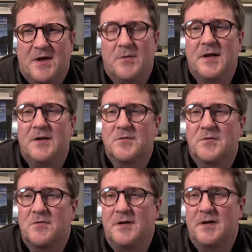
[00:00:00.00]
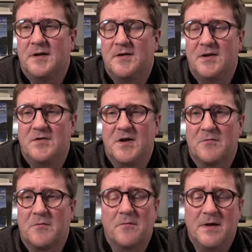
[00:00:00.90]
how the industry in
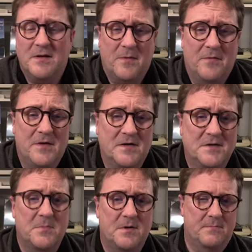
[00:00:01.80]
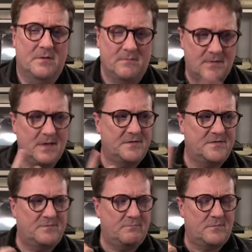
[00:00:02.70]
general thinks about things. But
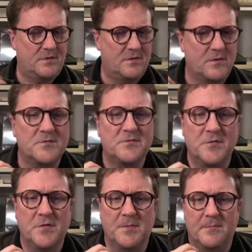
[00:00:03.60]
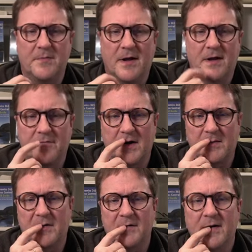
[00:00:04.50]
let's go through them and think
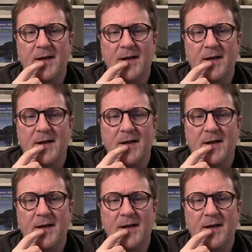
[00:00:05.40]
about it.